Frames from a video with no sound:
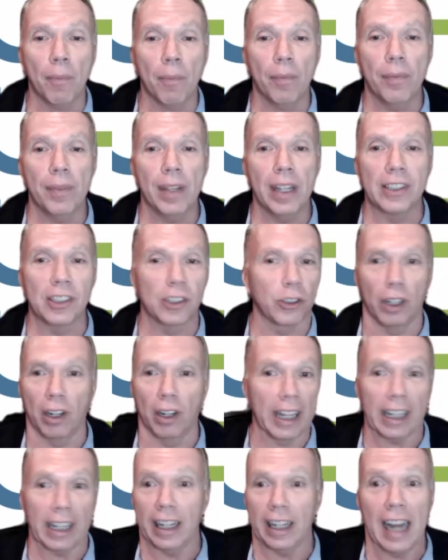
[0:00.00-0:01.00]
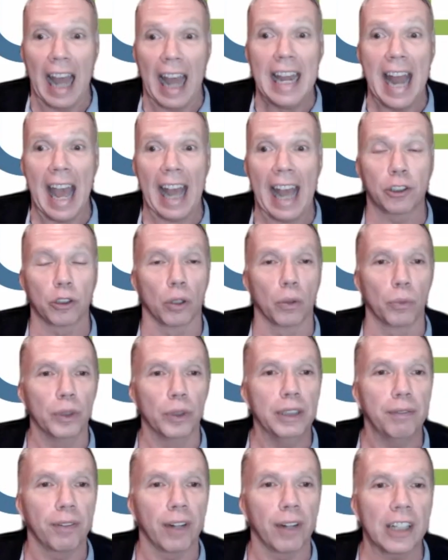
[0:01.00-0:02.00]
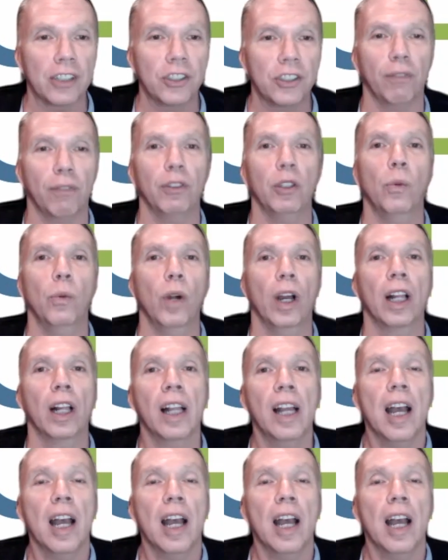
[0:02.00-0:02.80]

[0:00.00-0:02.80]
It's sort of like a natural reflex, if you will.